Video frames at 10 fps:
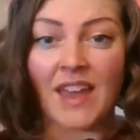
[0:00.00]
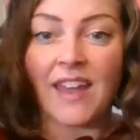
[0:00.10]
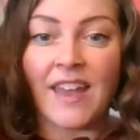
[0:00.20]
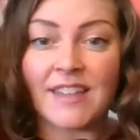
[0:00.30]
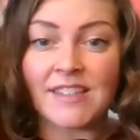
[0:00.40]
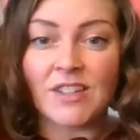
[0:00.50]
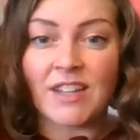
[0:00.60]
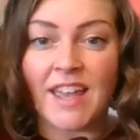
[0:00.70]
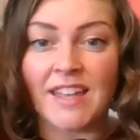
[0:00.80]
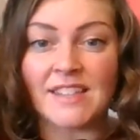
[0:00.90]
Hands on
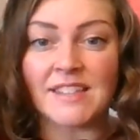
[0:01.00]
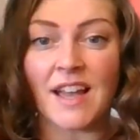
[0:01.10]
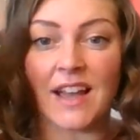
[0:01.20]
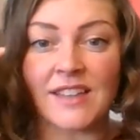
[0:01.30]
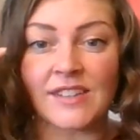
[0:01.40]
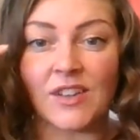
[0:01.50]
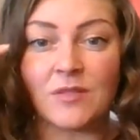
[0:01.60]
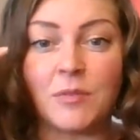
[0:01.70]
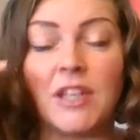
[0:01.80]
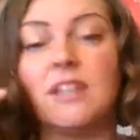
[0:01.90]
heads, eyes
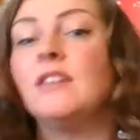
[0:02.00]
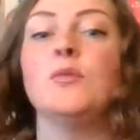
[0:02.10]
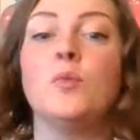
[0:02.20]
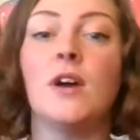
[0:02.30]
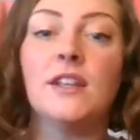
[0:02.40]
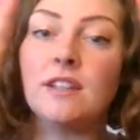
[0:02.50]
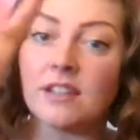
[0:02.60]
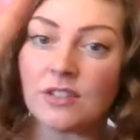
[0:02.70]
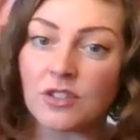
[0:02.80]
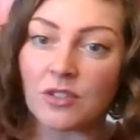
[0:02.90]
on me.
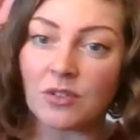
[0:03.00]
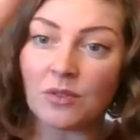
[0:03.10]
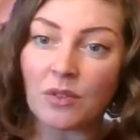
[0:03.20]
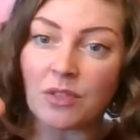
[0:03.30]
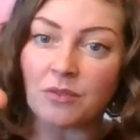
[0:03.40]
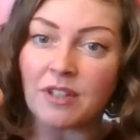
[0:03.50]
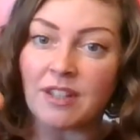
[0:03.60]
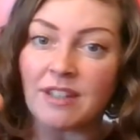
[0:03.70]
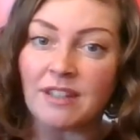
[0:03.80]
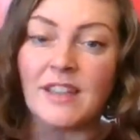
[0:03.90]
1, 2,
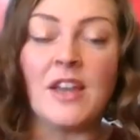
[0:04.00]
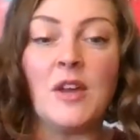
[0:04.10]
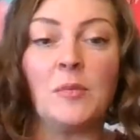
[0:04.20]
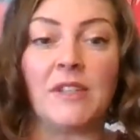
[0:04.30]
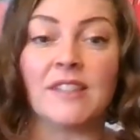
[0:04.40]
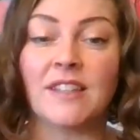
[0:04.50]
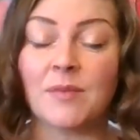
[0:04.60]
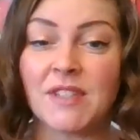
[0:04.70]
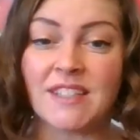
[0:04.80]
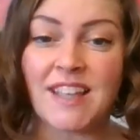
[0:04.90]
3. Please
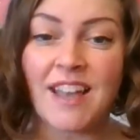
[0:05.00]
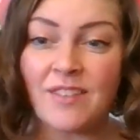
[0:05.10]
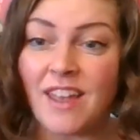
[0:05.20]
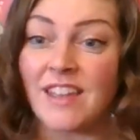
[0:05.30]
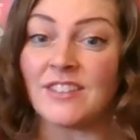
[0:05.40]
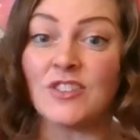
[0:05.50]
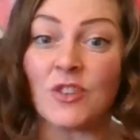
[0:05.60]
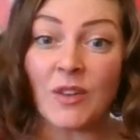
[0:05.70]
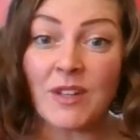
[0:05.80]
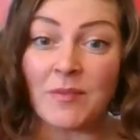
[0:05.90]
come sit down and
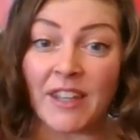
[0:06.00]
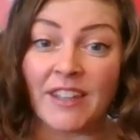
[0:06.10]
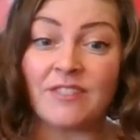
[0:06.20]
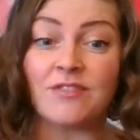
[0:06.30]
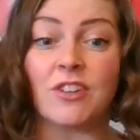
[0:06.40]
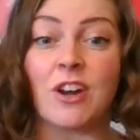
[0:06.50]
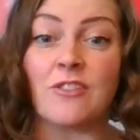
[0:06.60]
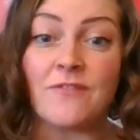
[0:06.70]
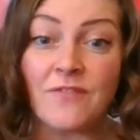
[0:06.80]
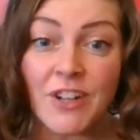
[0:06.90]
join me for our
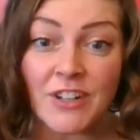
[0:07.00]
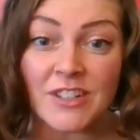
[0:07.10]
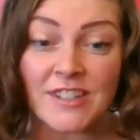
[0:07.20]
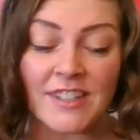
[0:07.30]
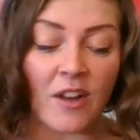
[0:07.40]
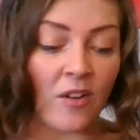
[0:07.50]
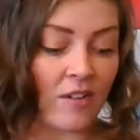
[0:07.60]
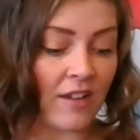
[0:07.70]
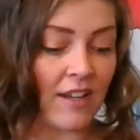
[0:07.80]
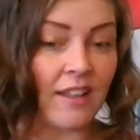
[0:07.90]
first
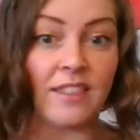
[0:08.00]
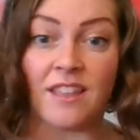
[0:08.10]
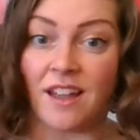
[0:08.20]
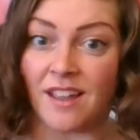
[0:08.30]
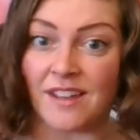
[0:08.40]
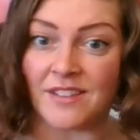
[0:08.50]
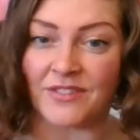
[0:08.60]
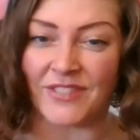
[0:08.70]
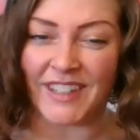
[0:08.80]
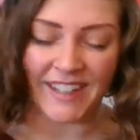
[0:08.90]

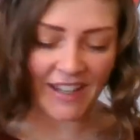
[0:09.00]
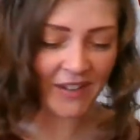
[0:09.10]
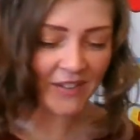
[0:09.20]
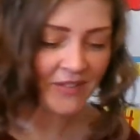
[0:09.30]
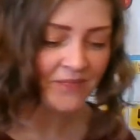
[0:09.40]
online video.